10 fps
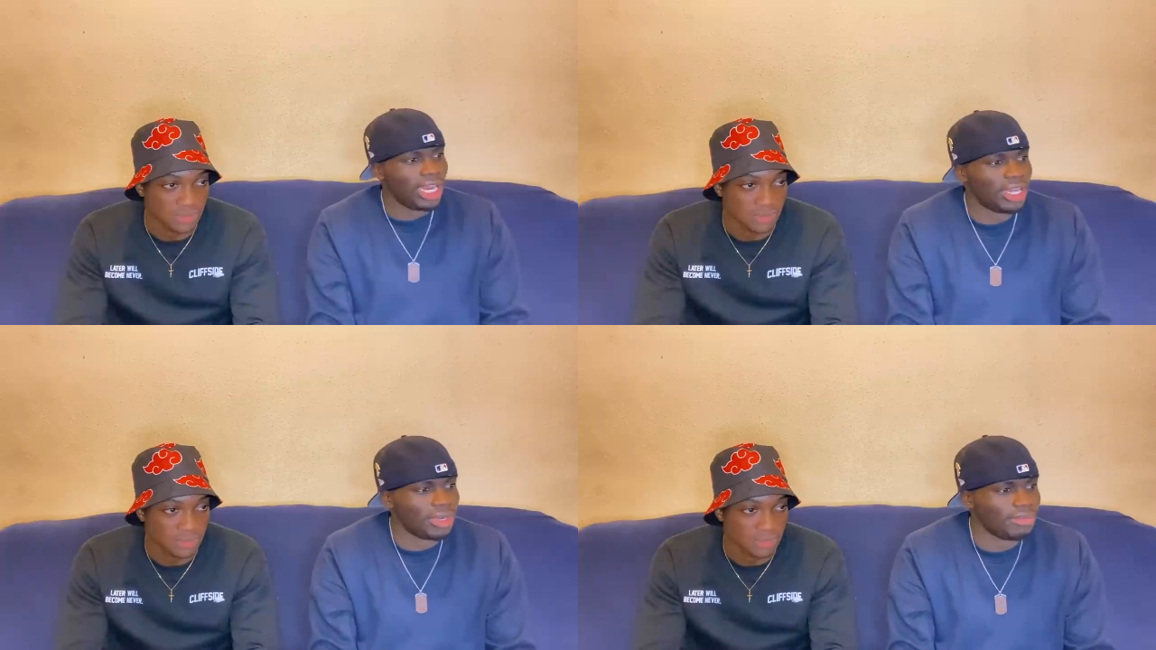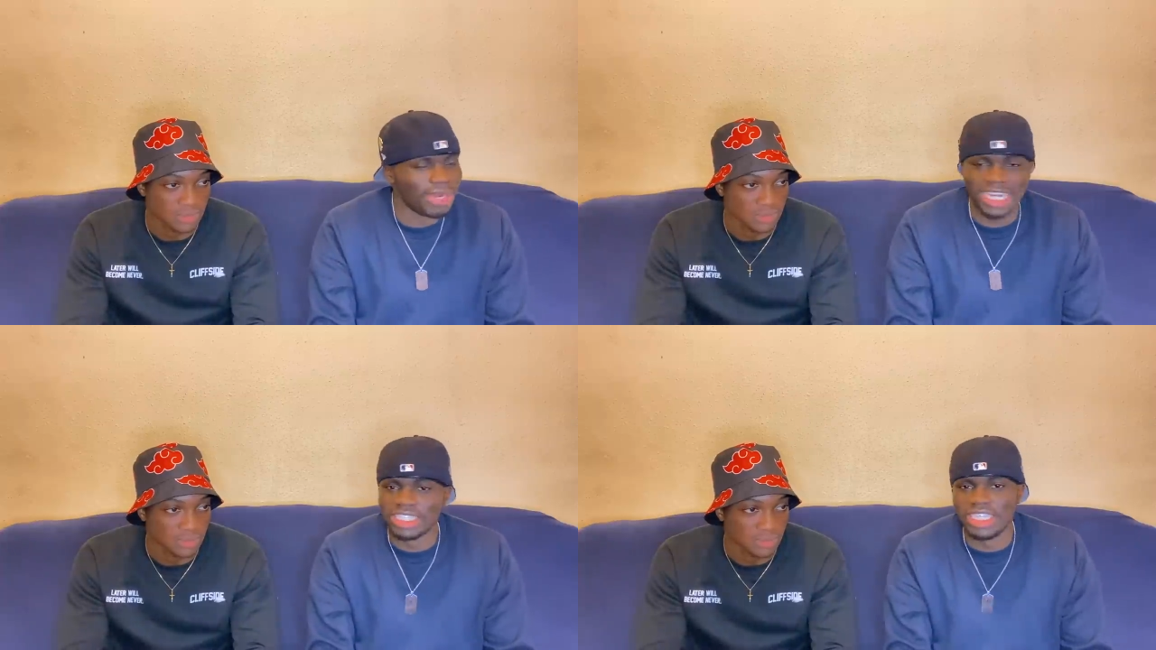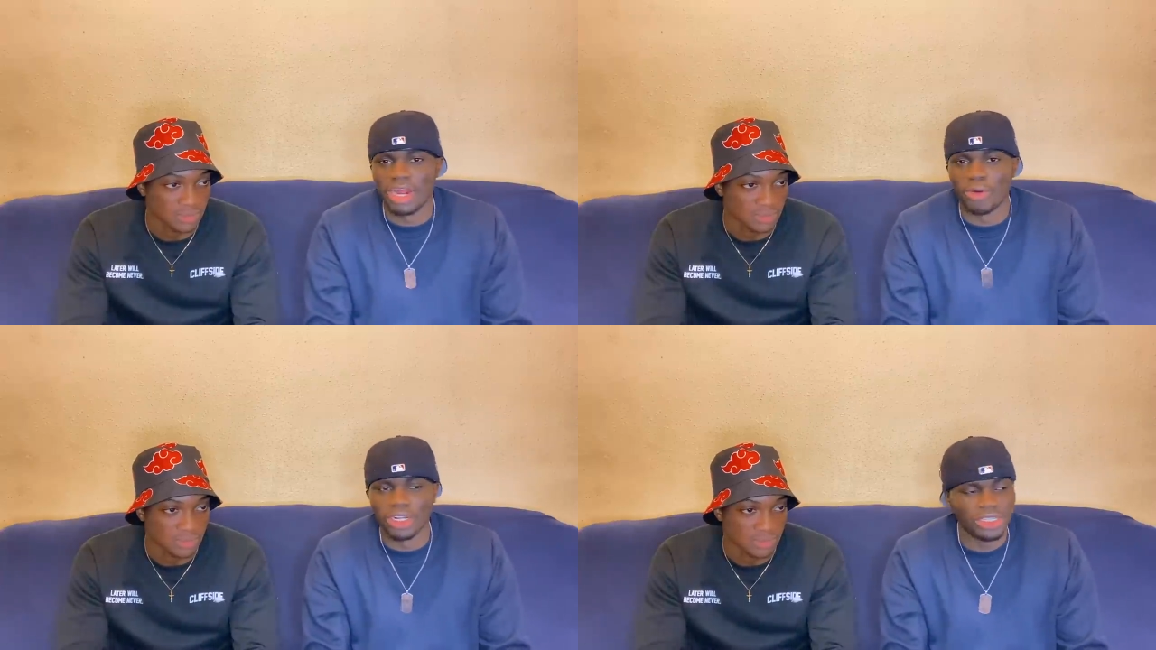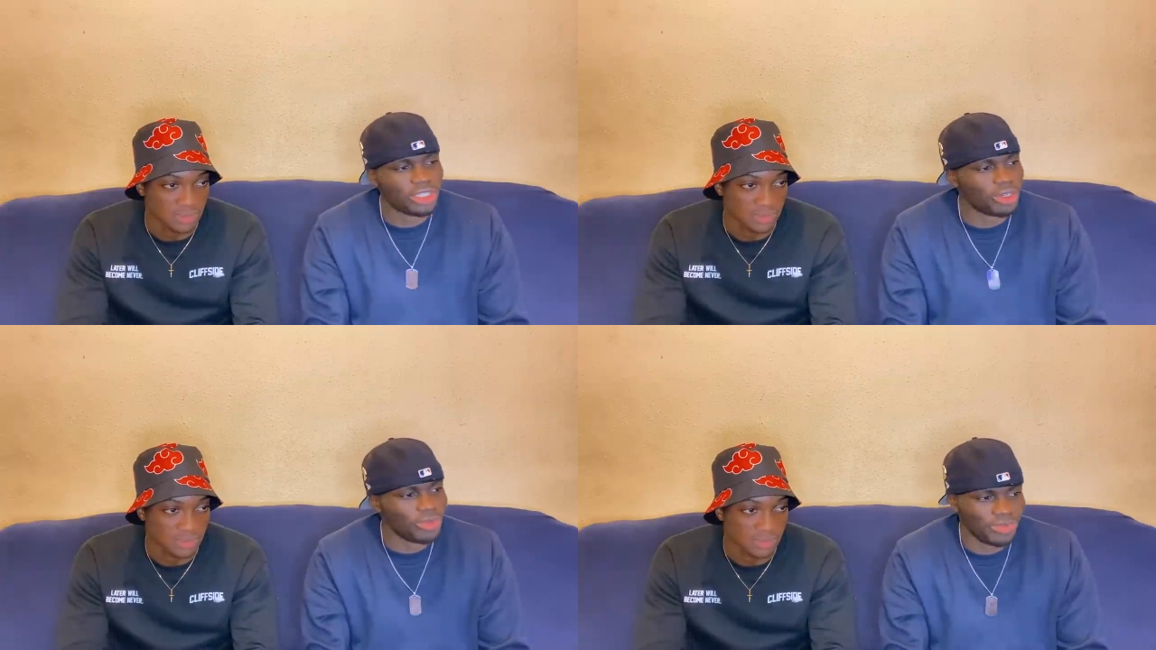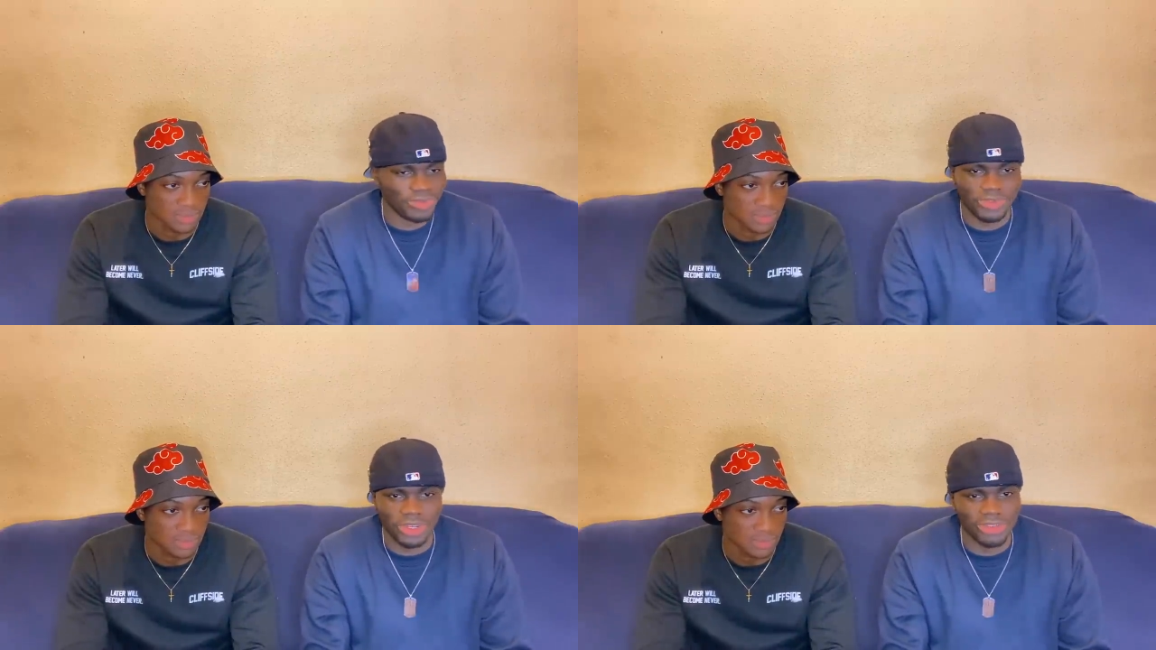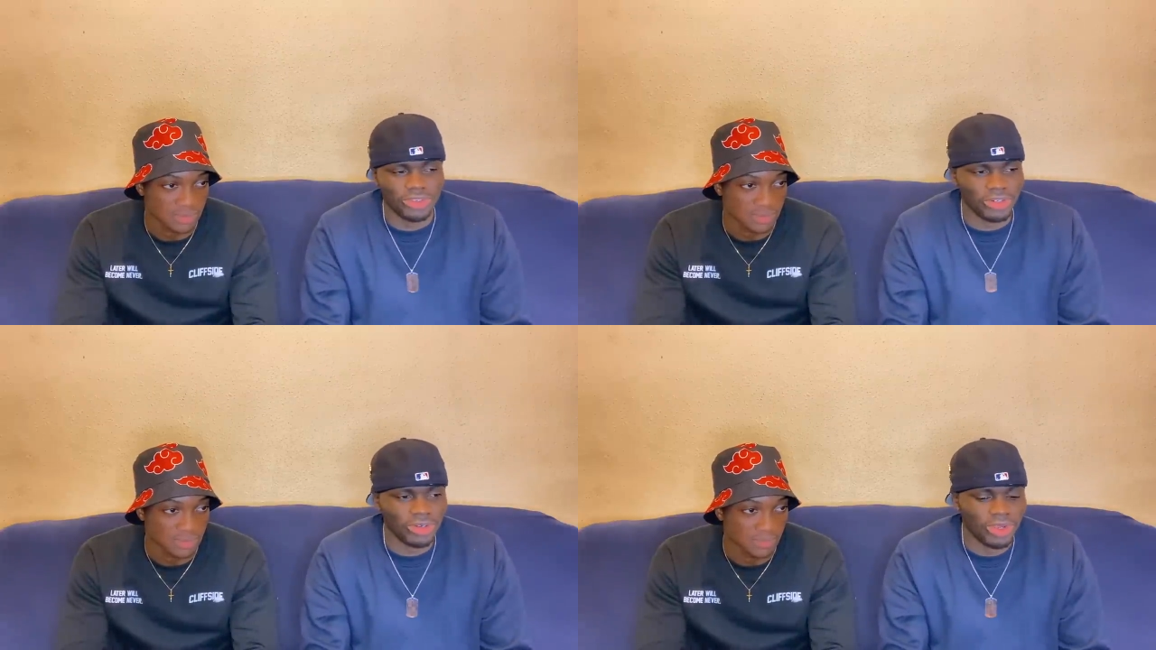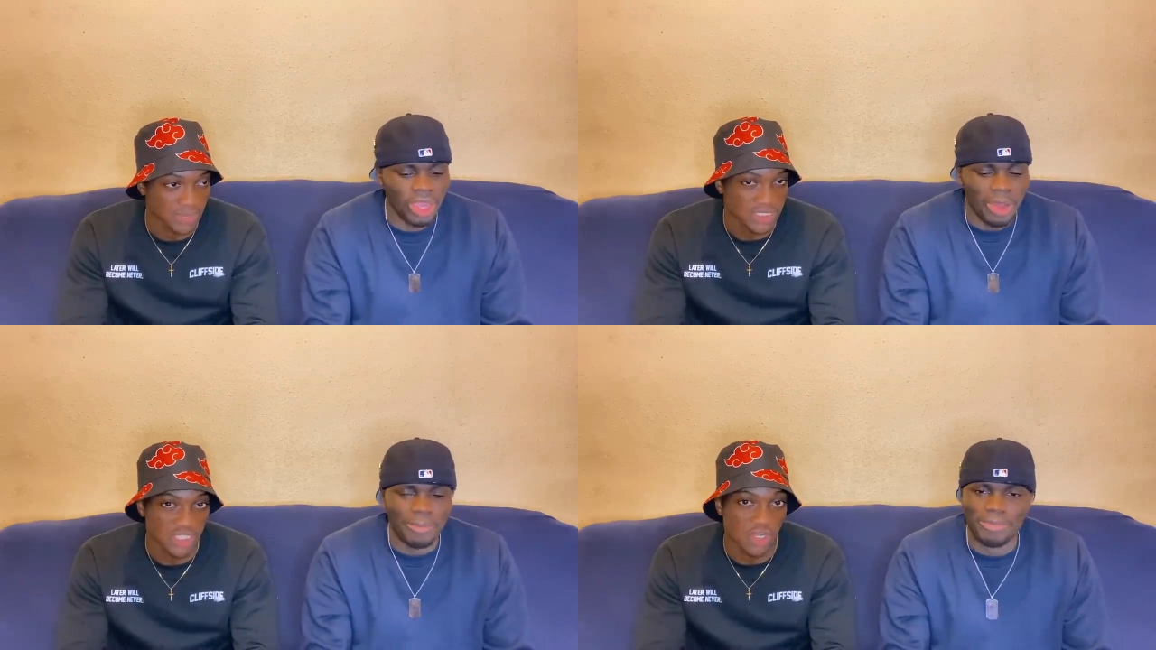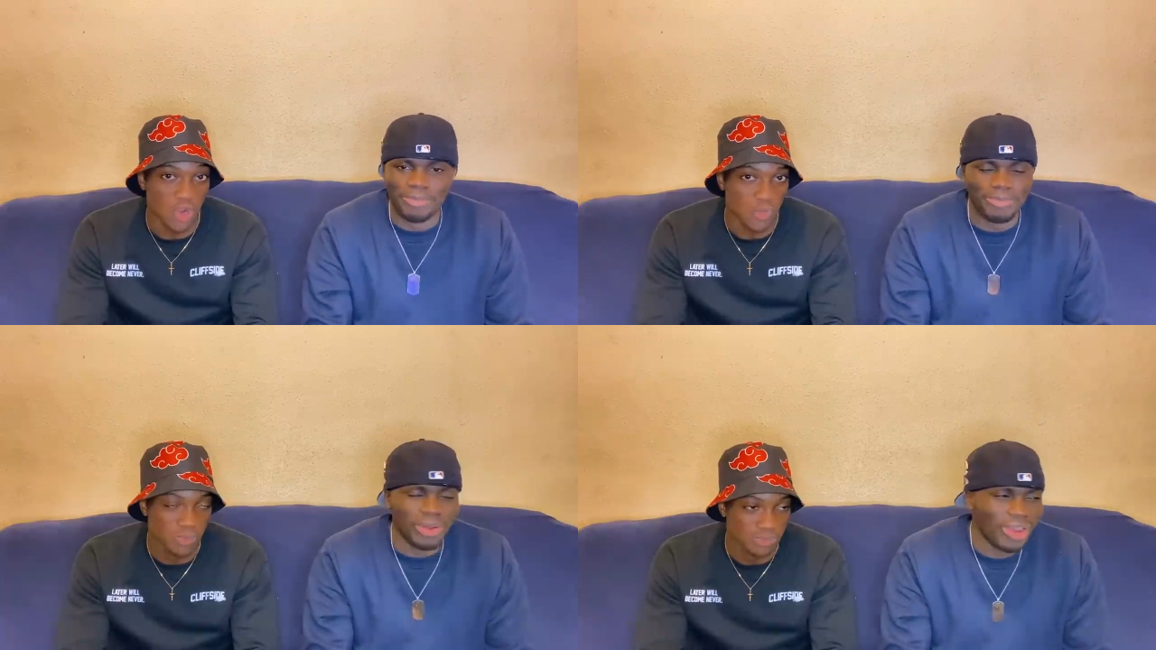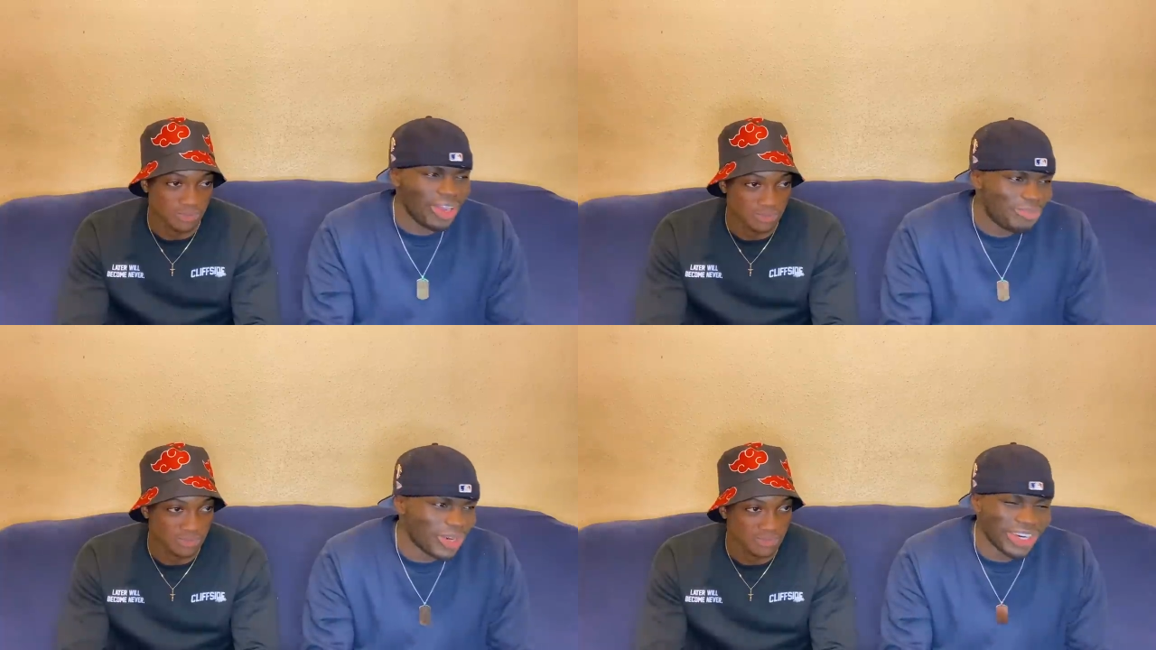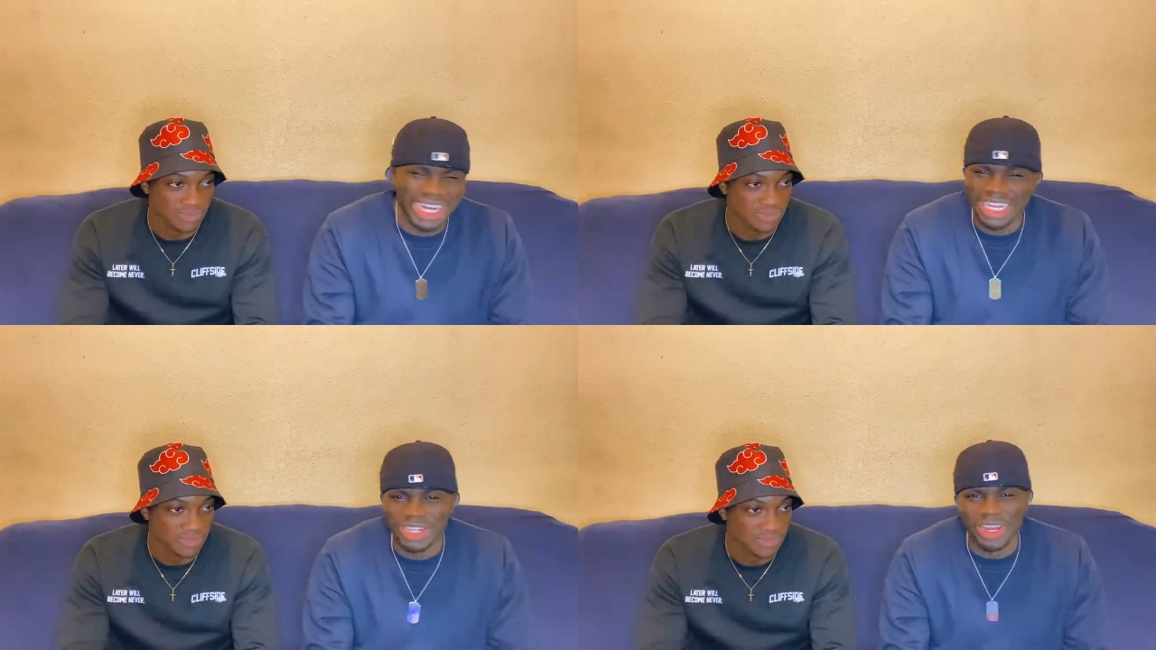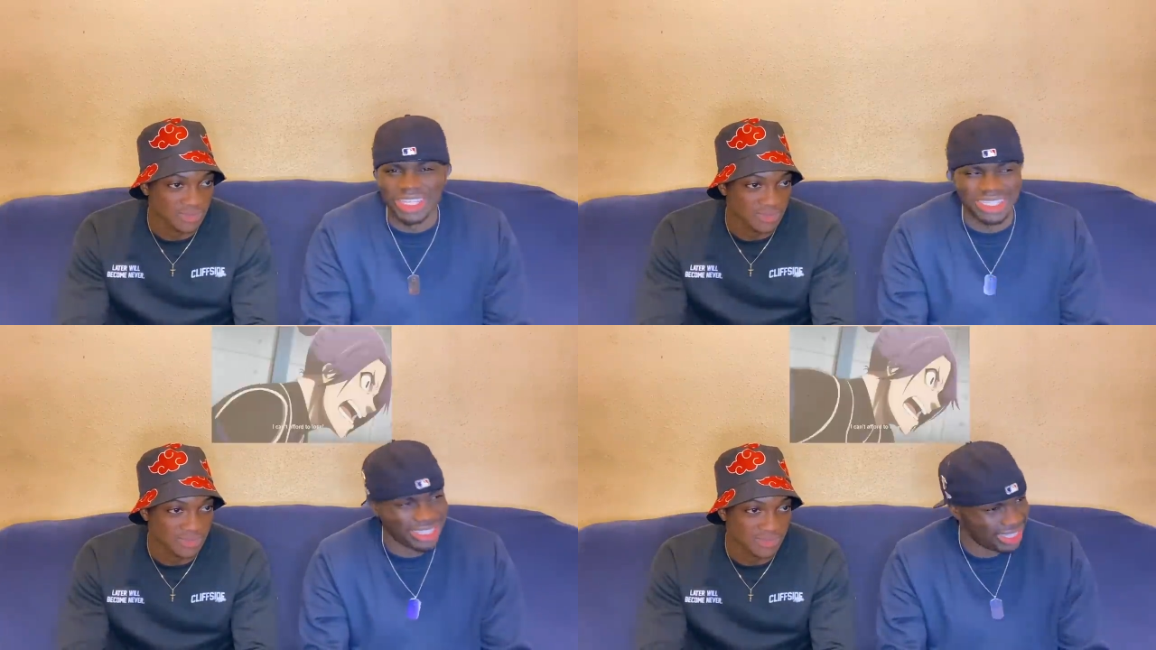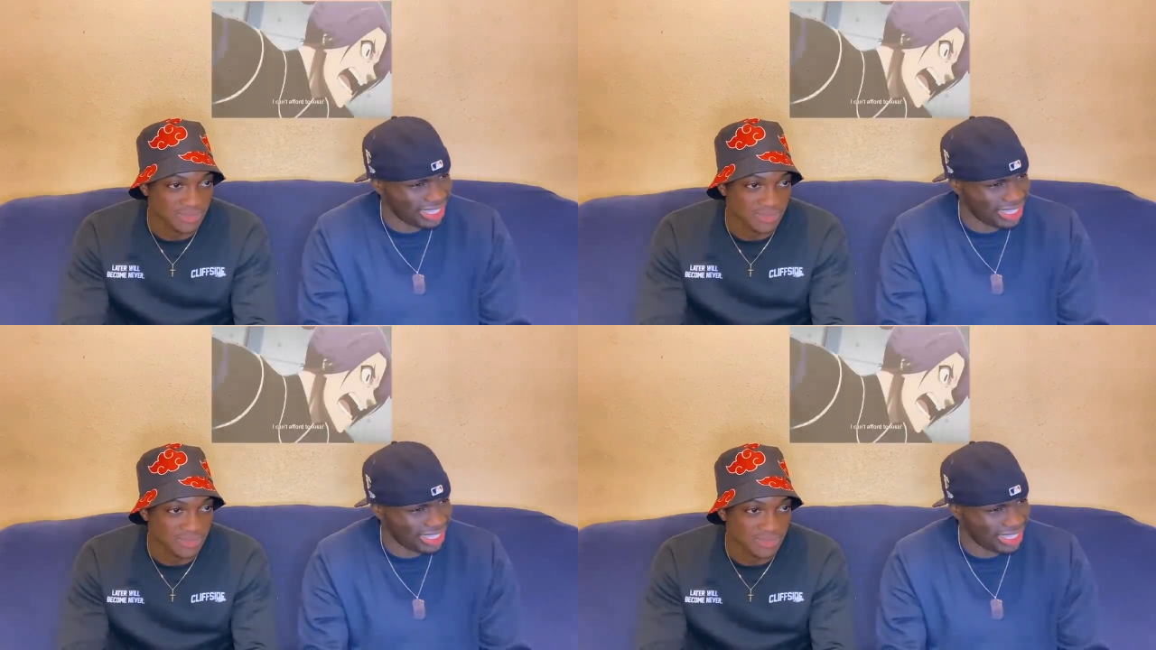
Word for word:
Speaker 1: Um, Argentina won, so we're going through. Messi the goal. Oh, but Ronaldo lost.